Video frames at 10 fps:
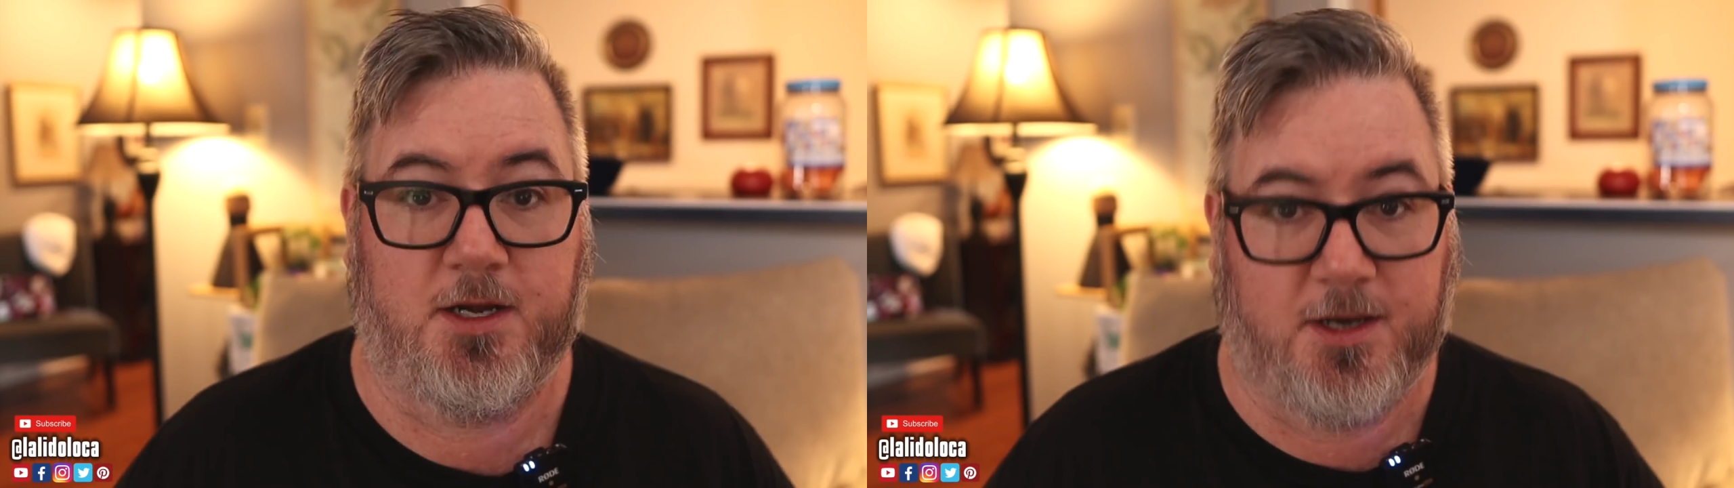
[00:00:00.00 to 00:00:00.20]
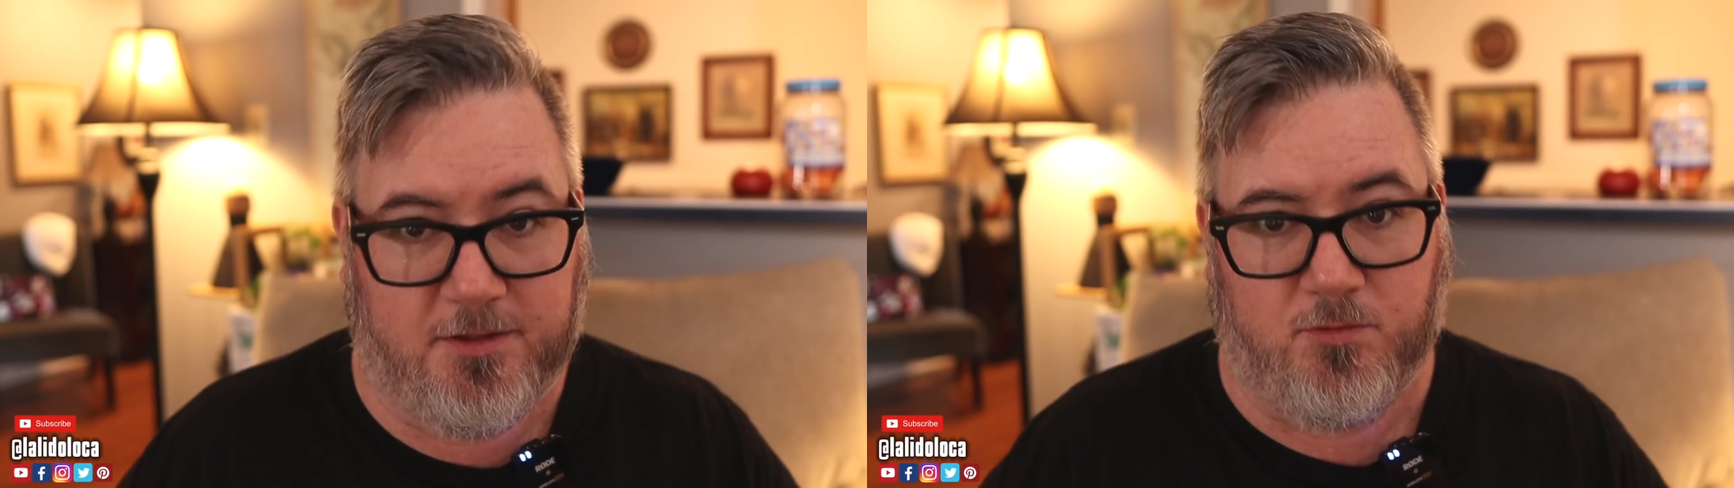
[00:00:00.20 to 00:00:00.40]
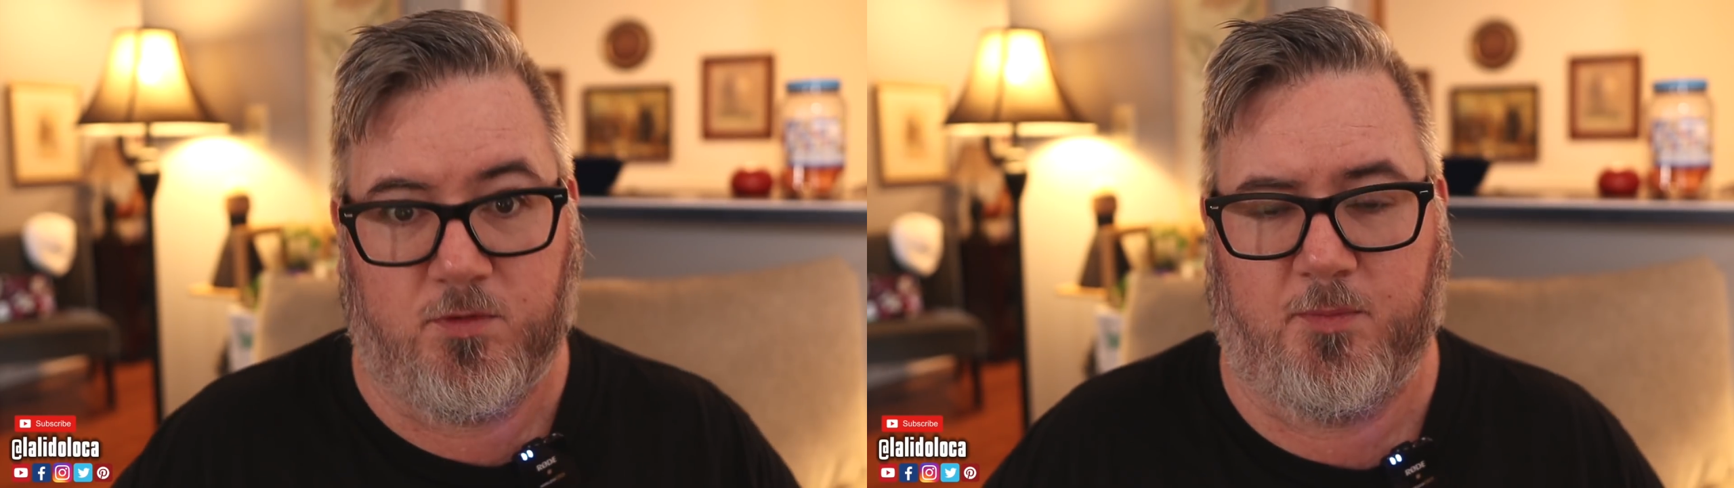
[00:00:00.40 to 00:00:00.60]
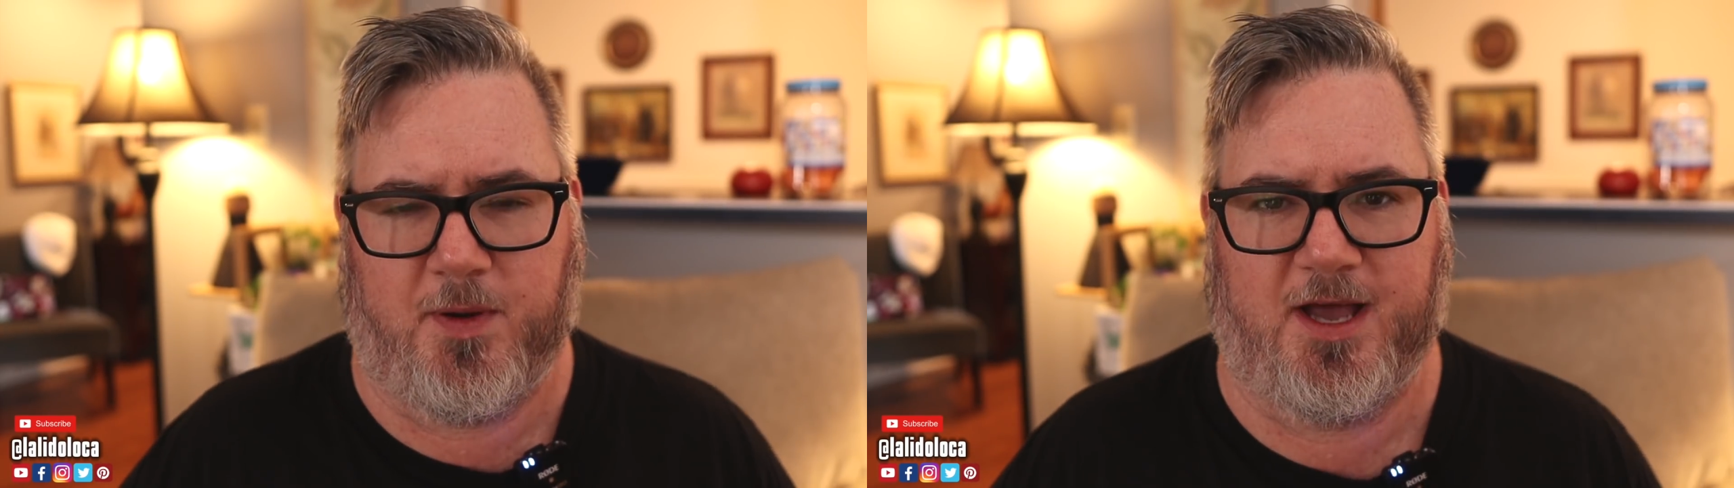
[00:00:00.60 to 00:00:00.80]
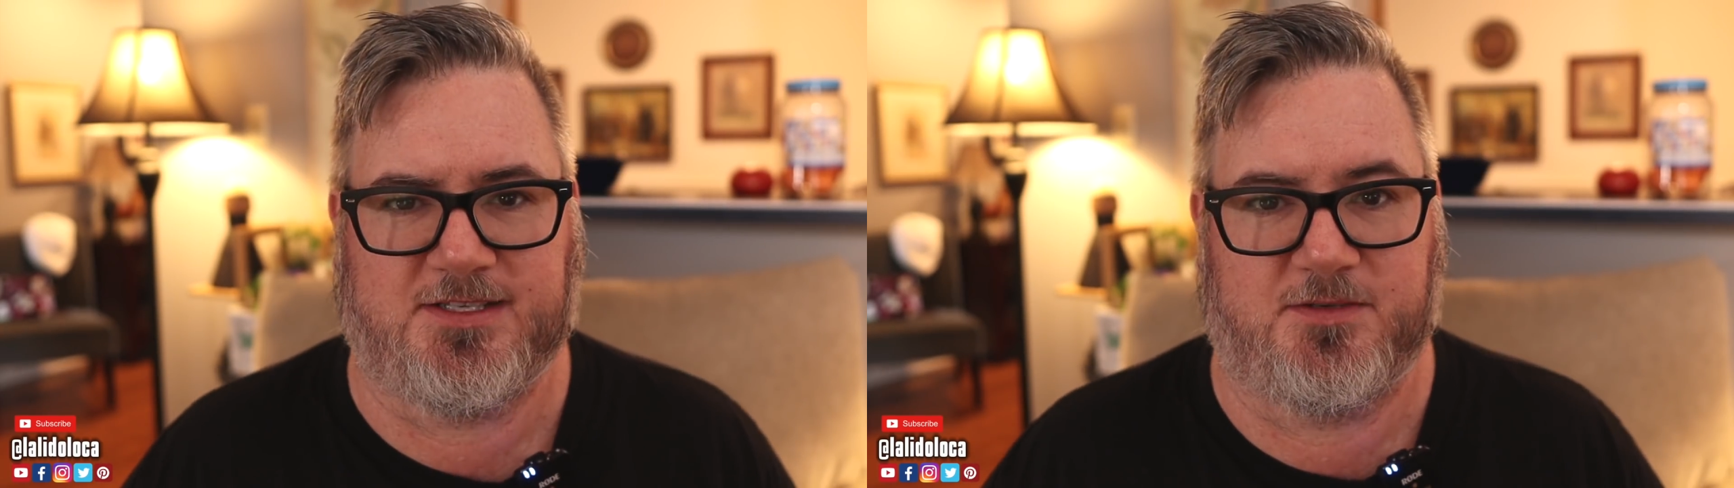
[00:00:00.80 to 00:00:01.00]
Another real
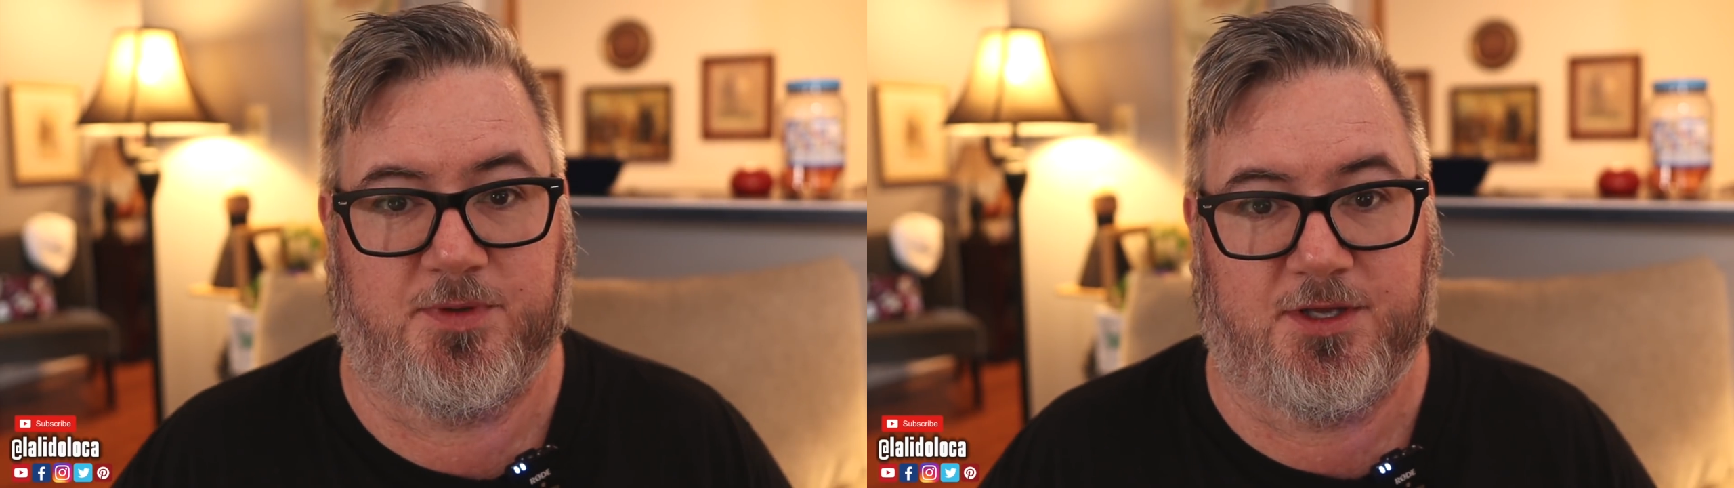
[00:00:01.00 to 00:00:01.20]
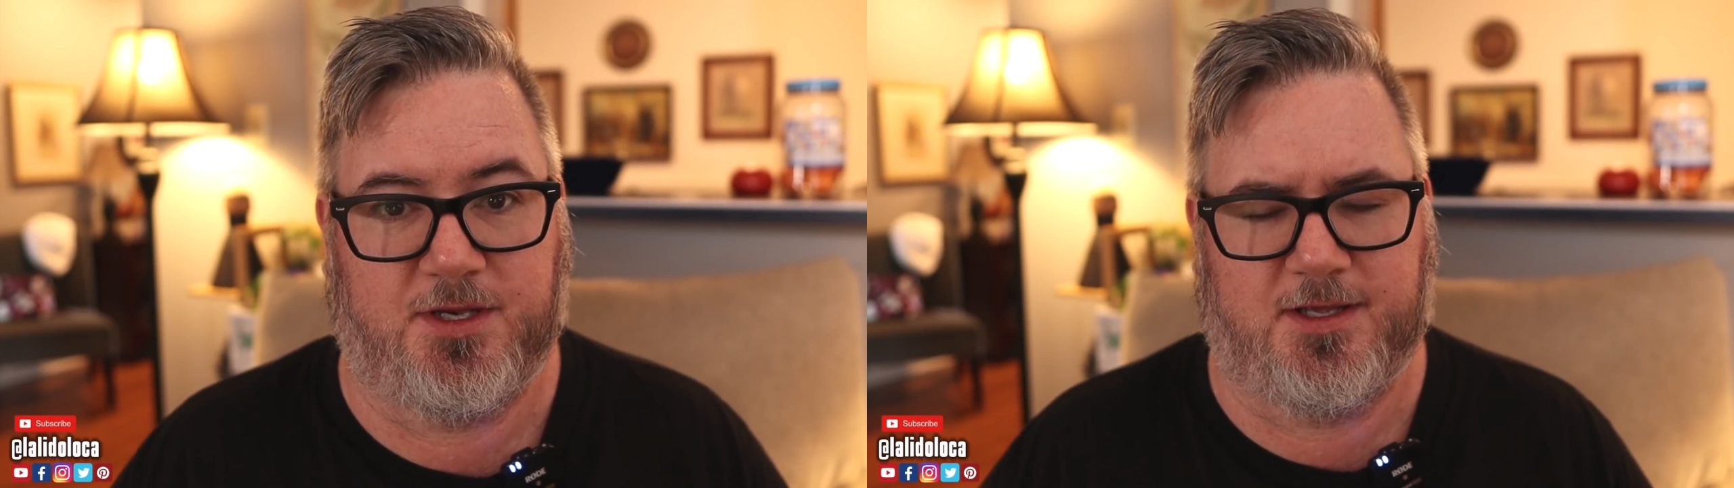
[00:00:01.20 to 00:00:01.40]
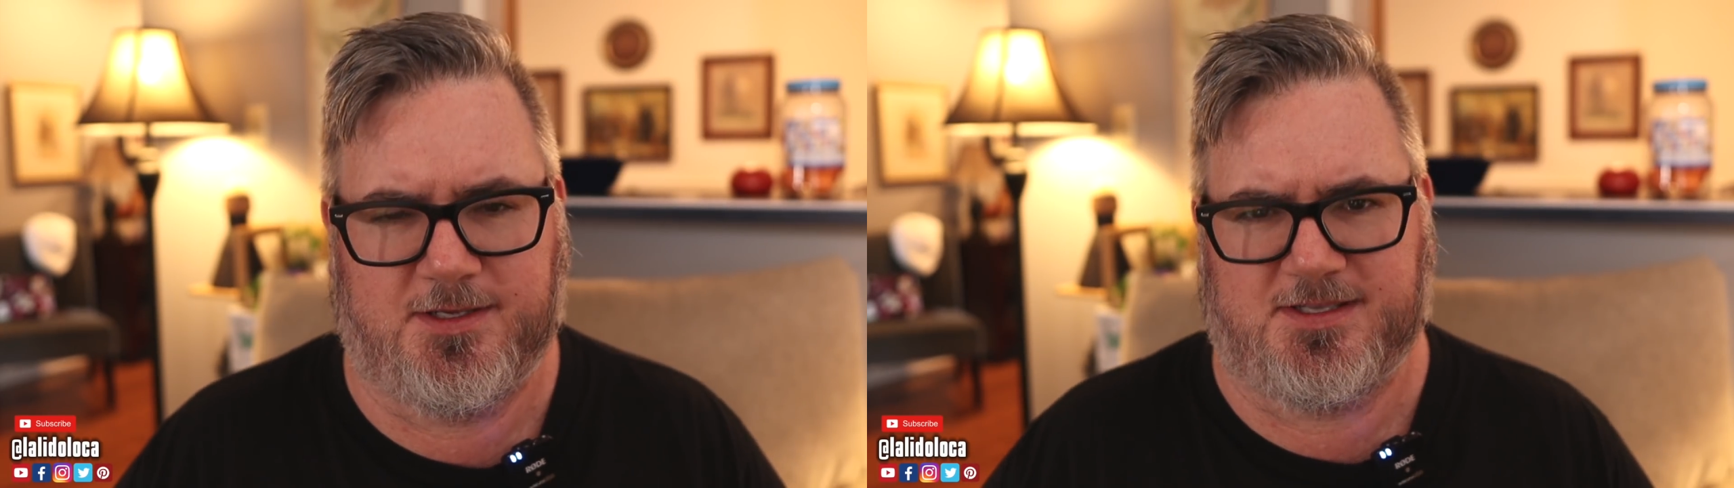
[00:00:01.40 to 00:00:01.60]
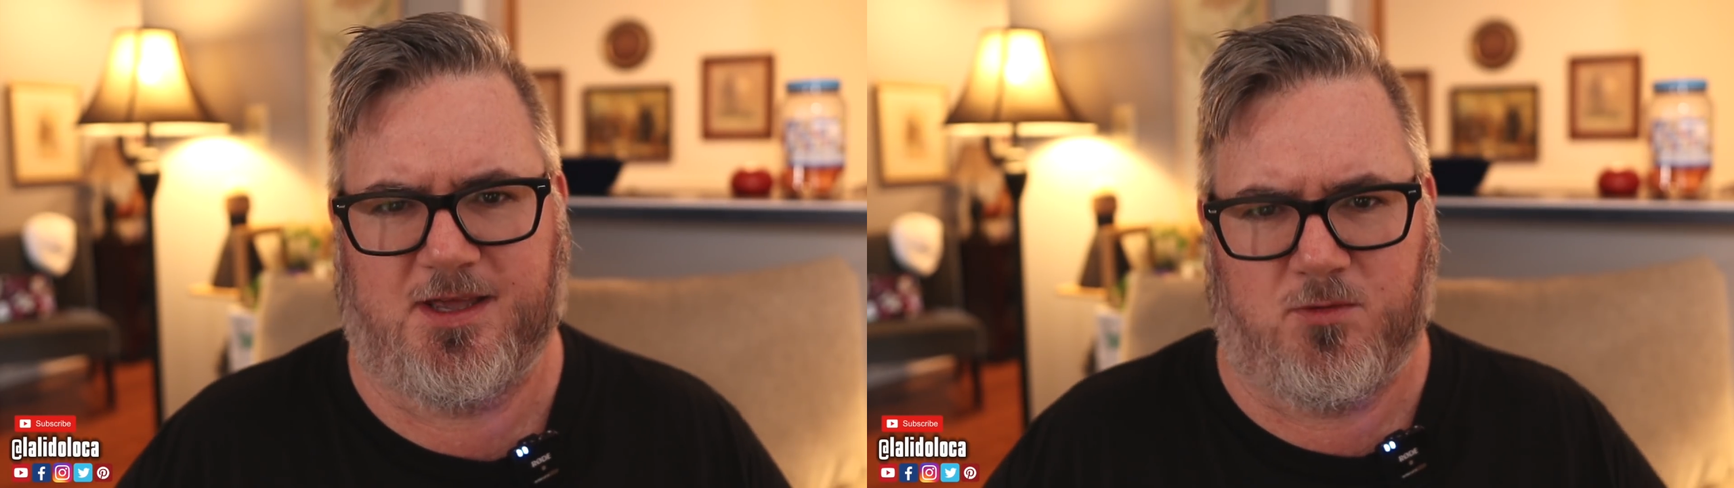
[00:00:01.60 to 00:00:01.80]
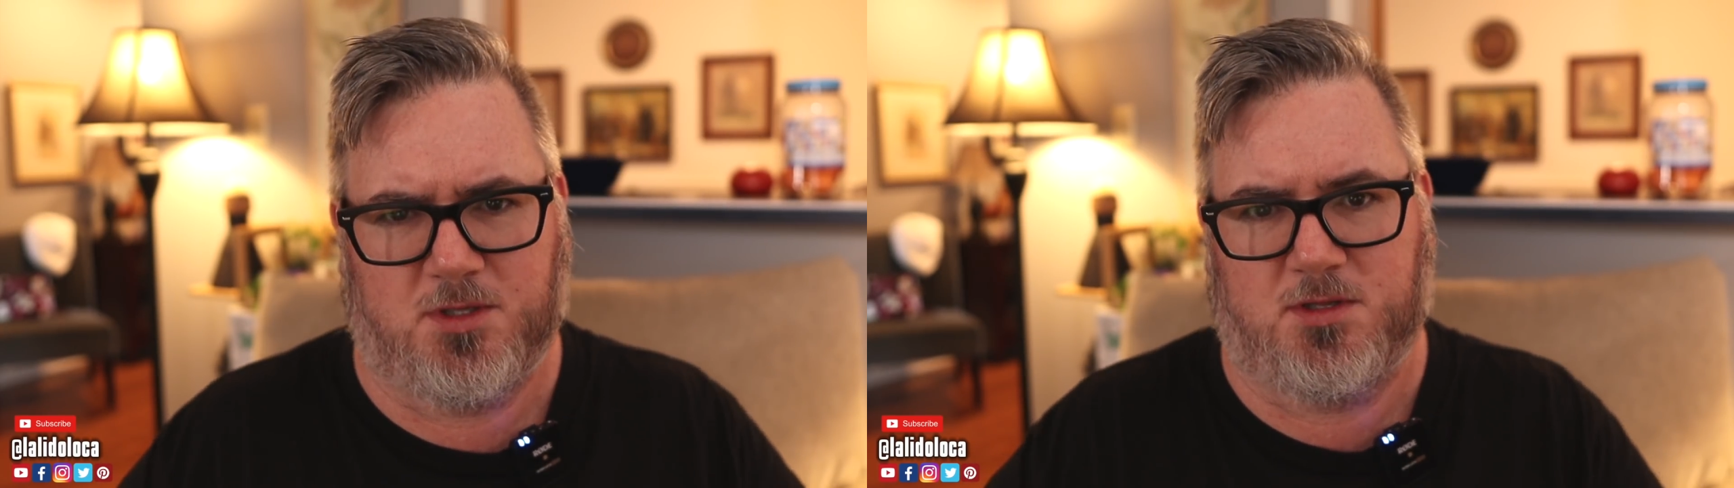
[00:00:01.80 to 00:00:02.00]
possibility is
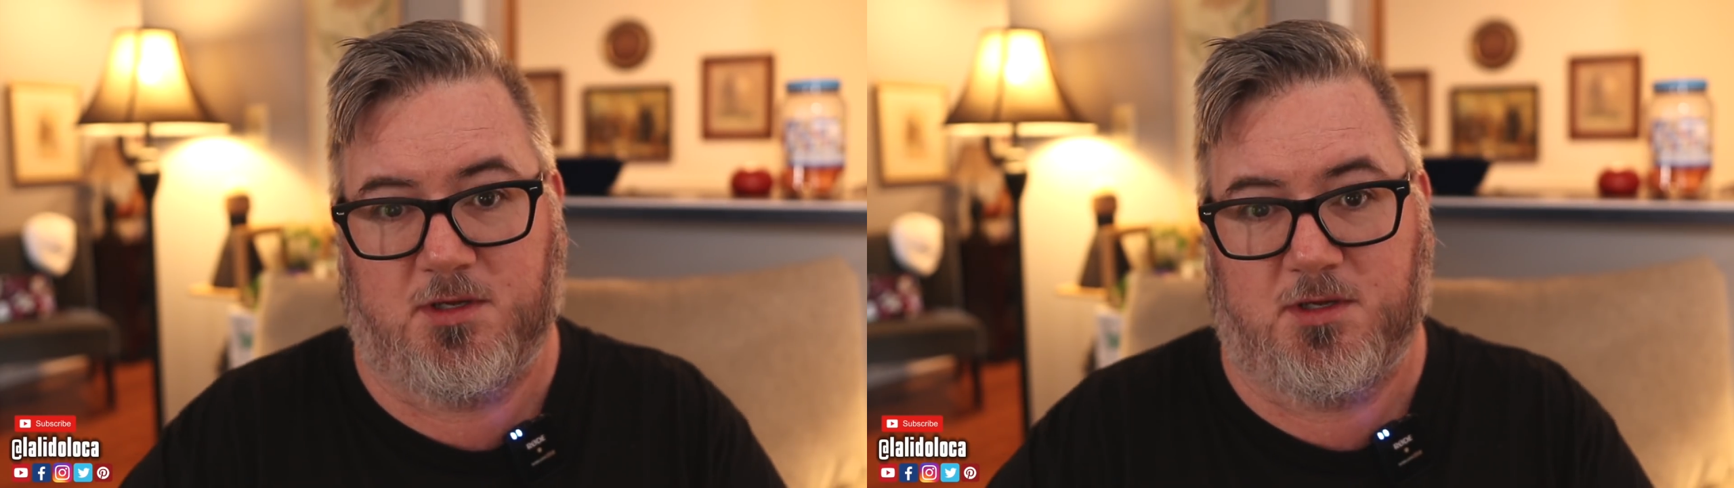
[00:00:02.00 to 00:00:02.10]
they will